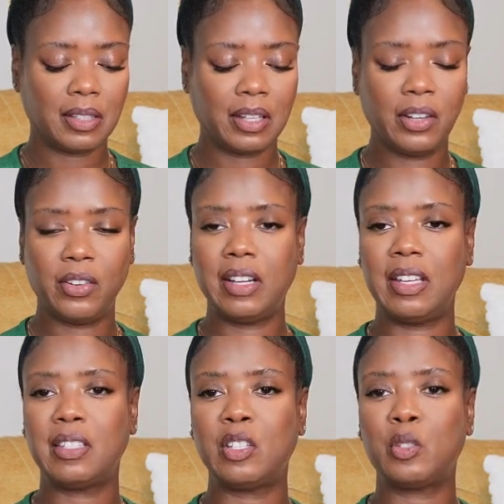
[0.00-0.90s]
Here it
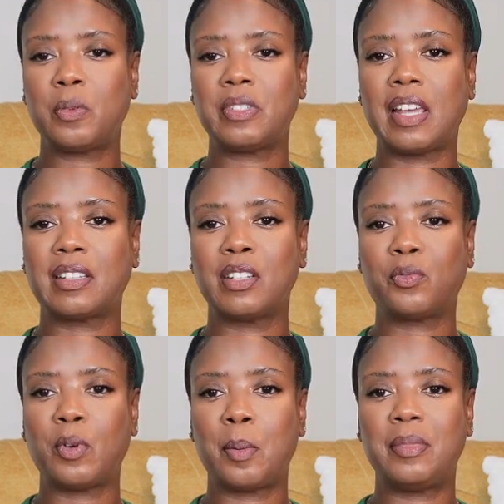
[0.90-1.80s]
is. It's protected
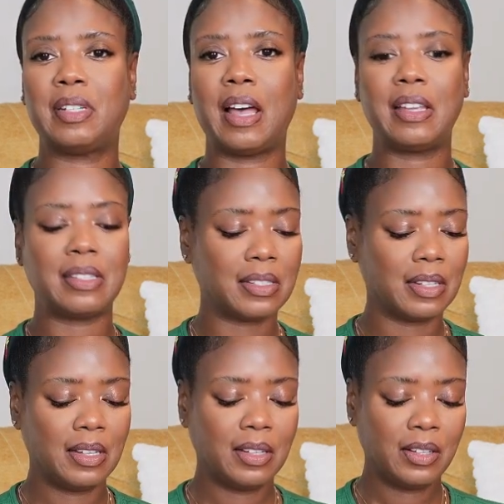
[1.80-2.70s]
from dust.